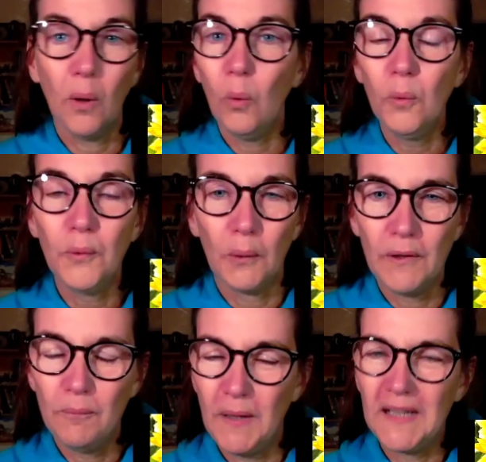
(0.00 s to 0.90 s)
all that
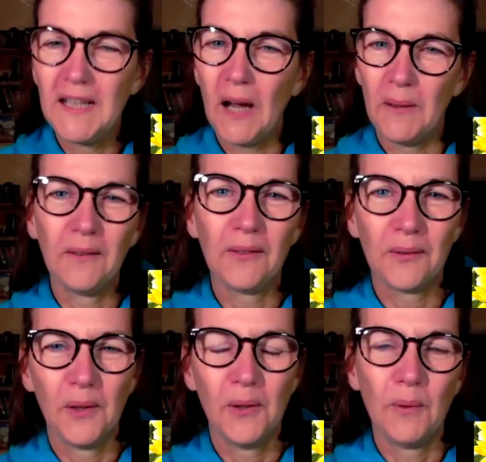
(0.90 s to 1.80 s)
we've been going
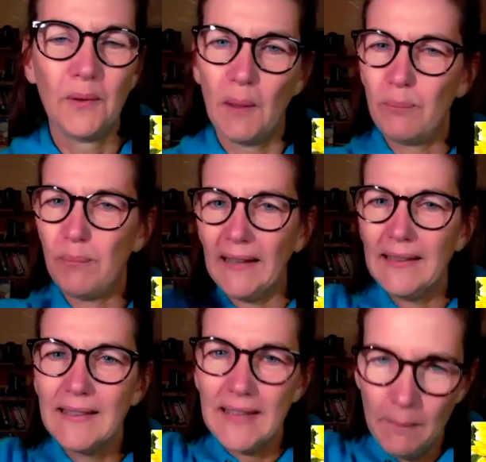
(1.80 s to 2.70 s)
through with the
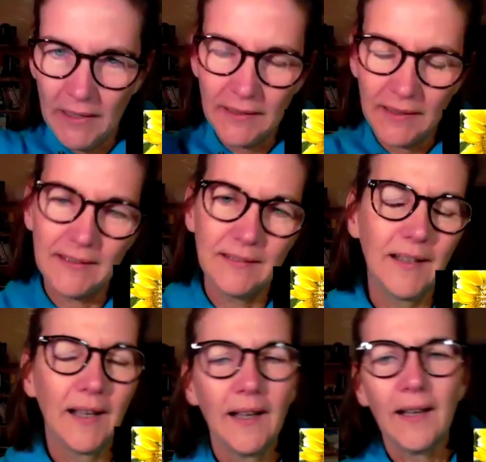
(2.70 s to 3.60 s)
pandemic and,